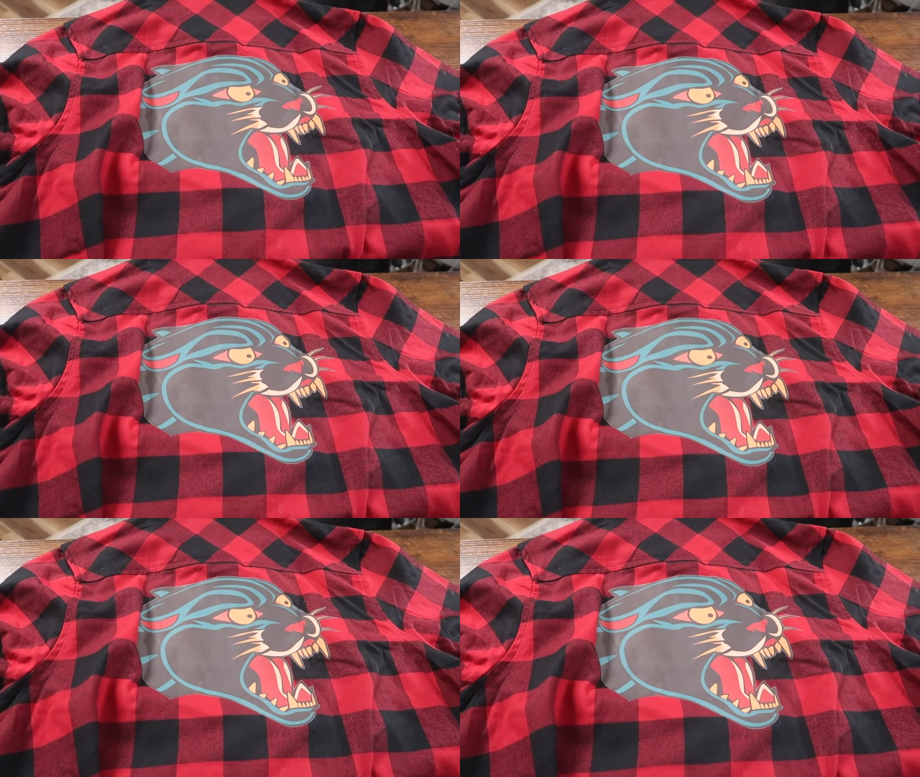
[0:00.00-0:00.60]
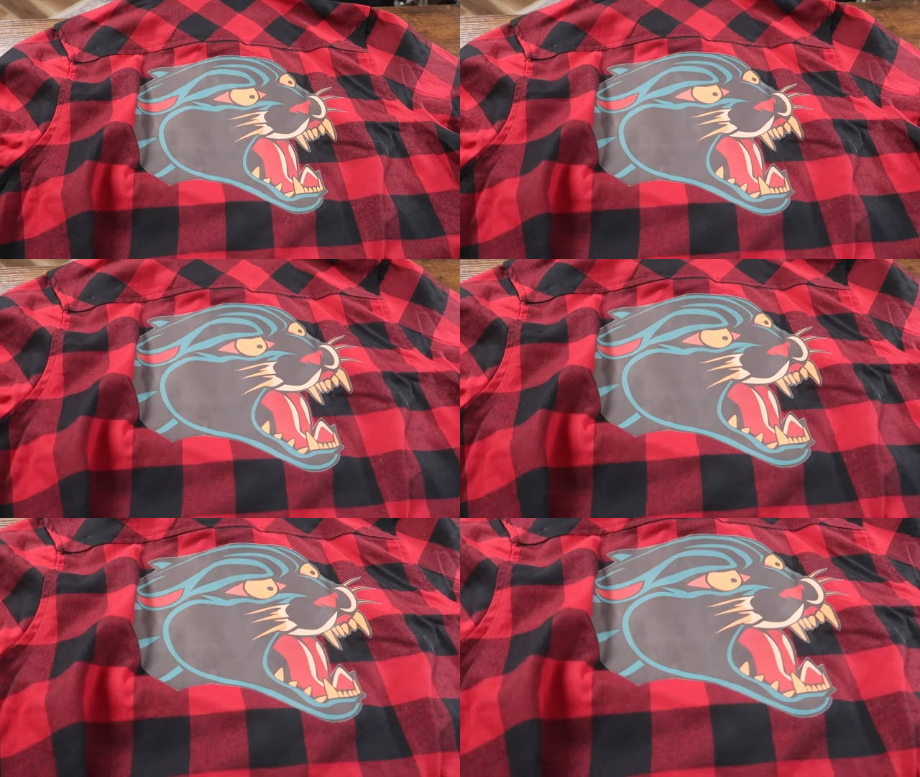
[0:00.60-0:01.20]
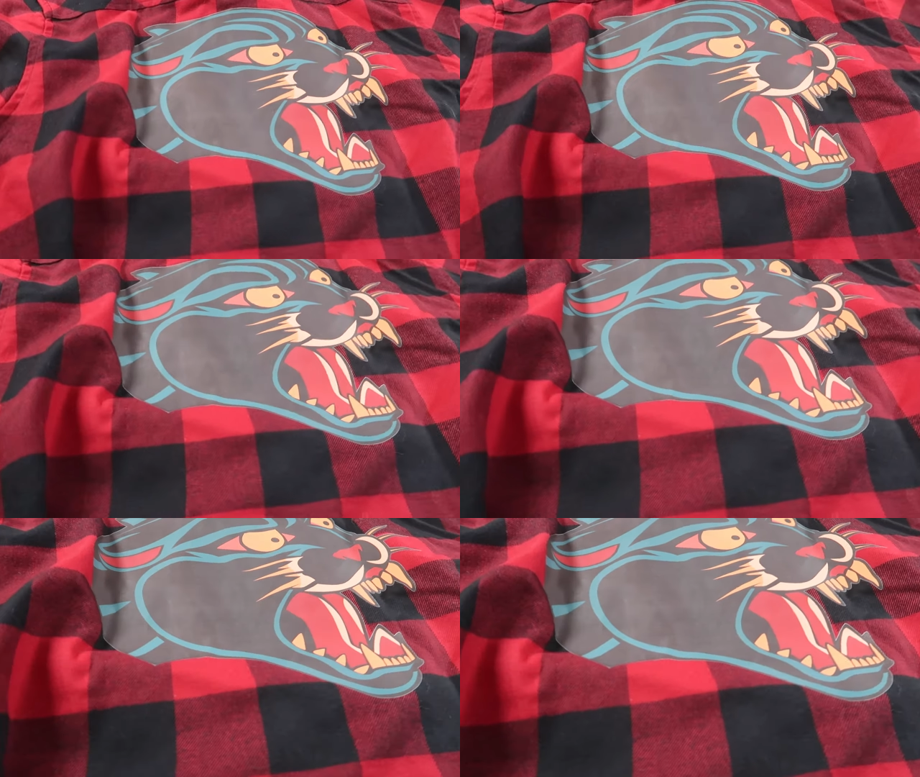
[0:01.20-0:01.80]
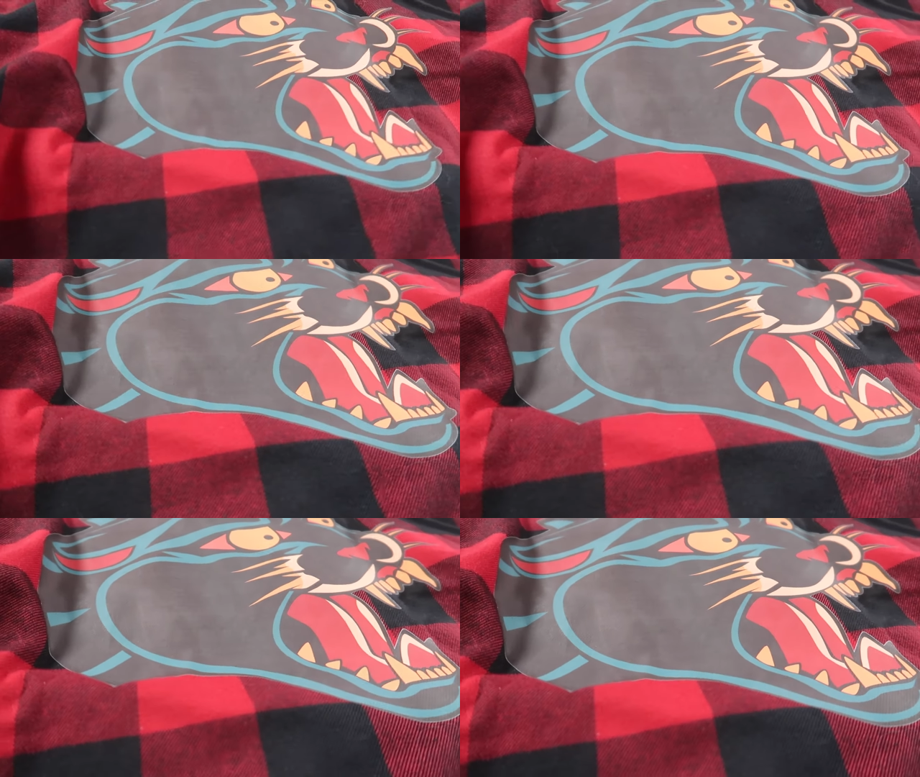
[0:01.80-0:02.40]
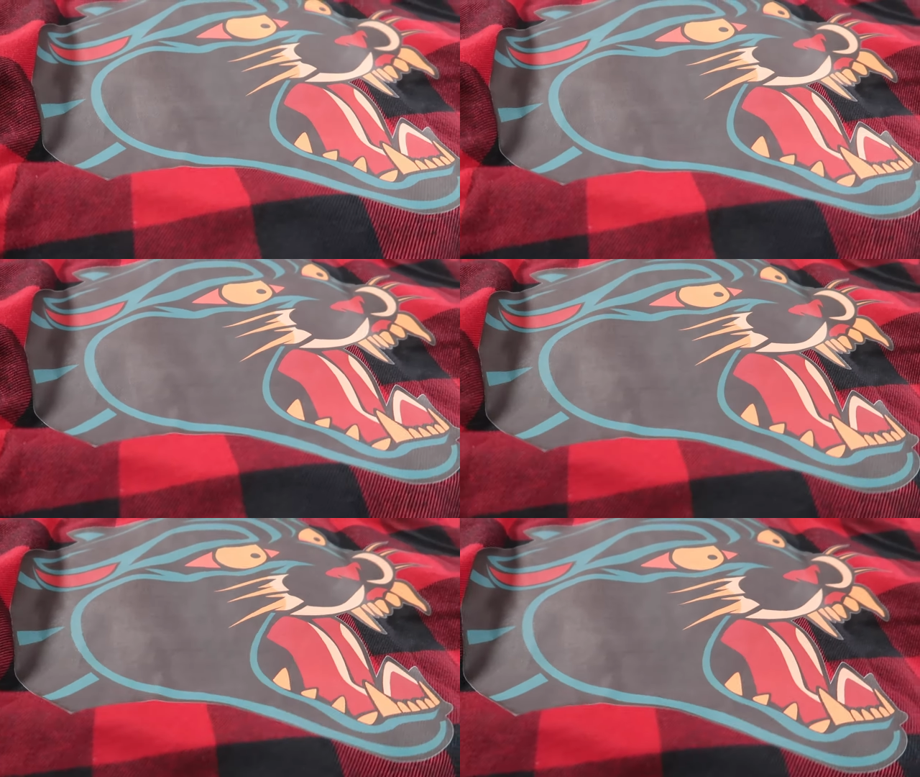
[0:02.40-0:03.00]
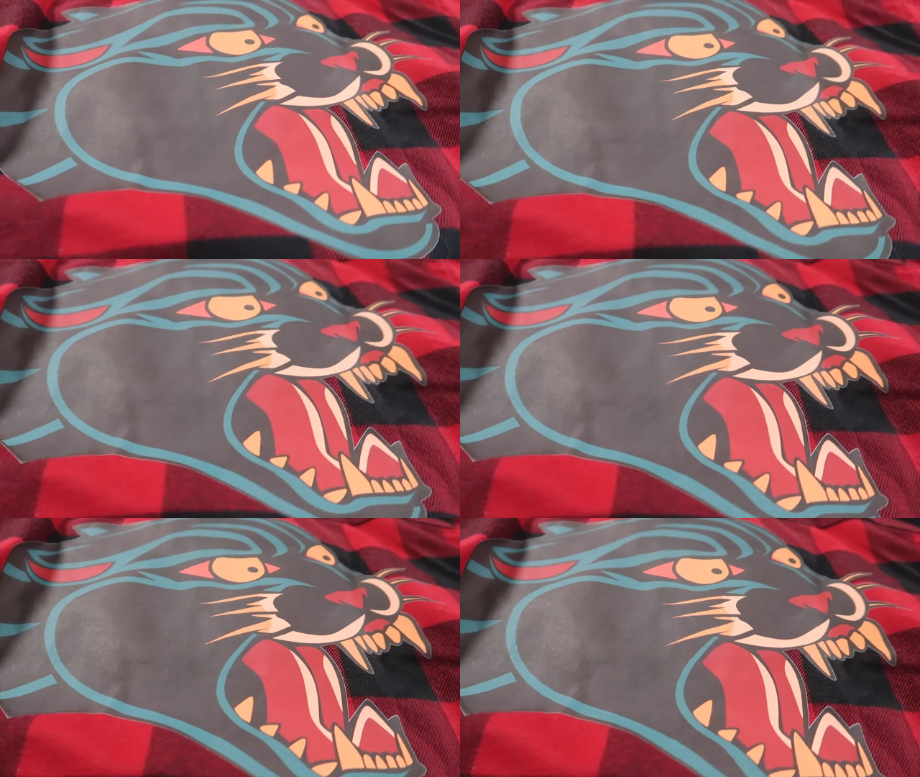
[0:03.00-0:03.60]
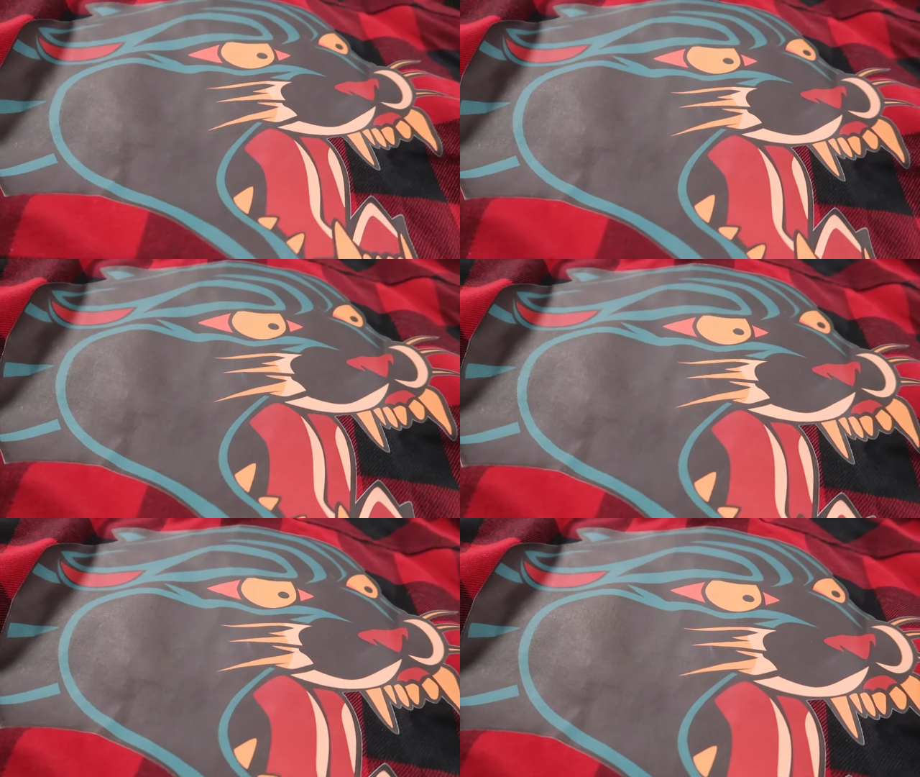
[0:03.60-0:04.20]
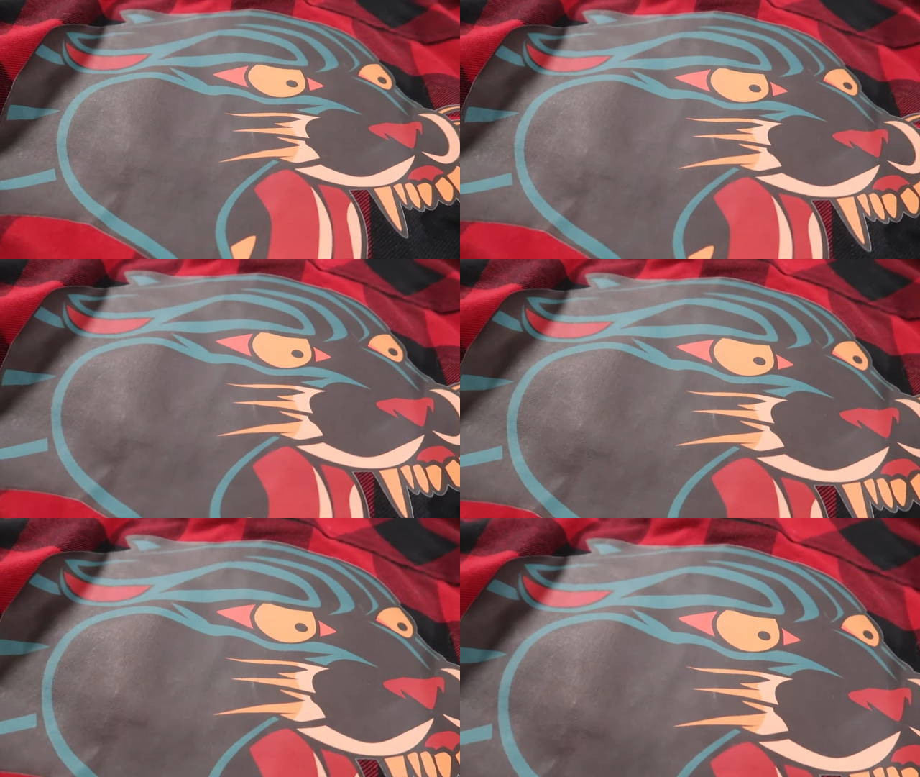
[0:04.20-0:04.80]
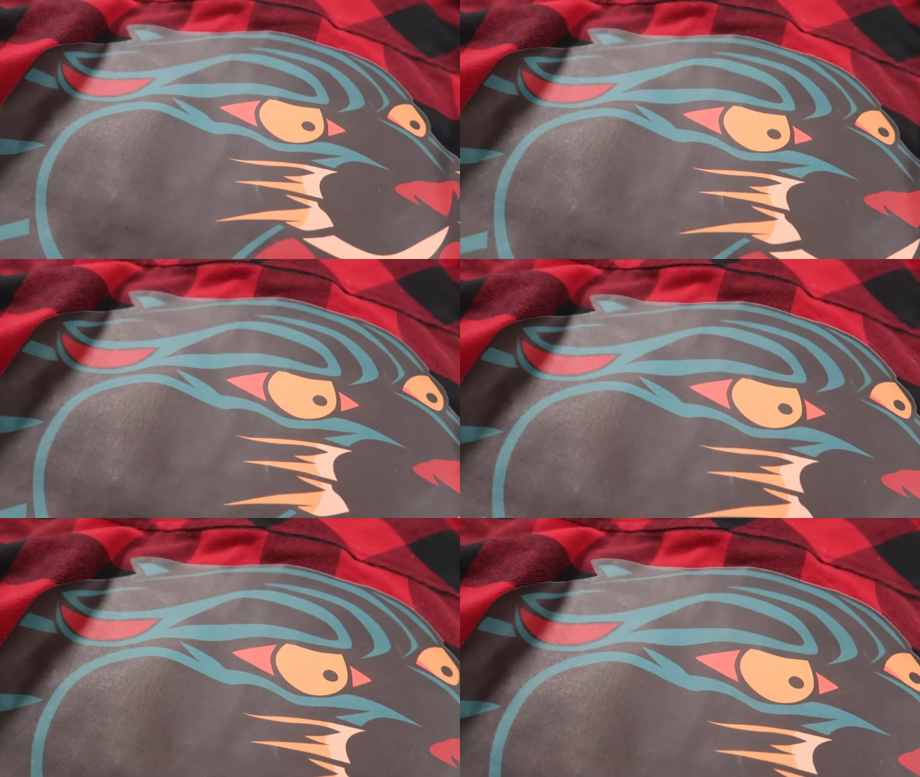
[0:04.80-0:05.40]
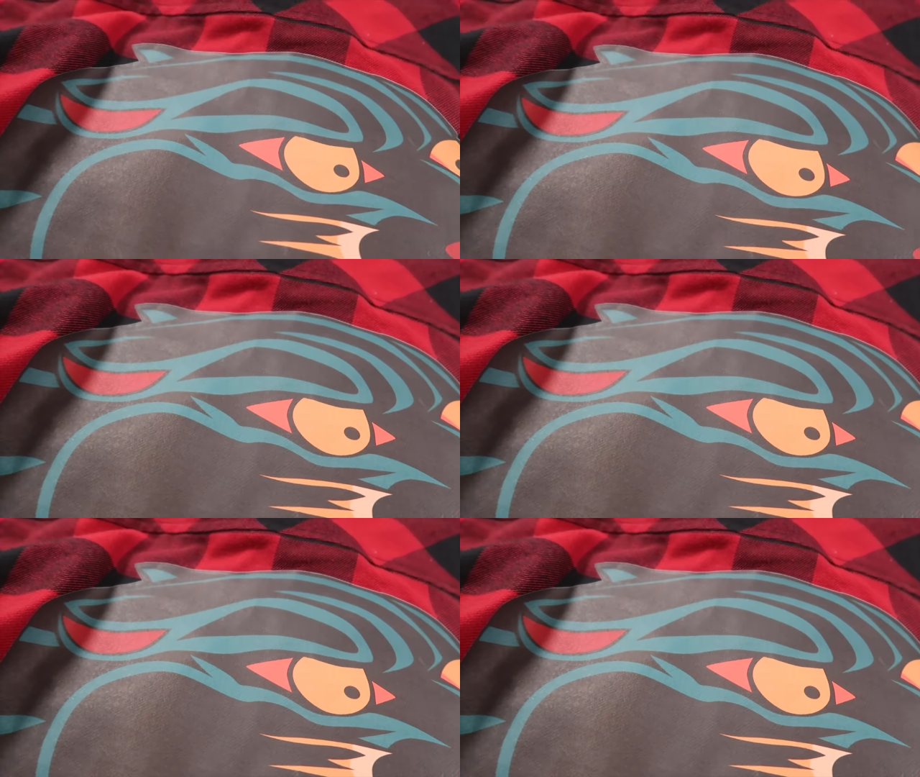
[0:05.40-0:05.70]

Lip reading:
[unreadable: no face in view]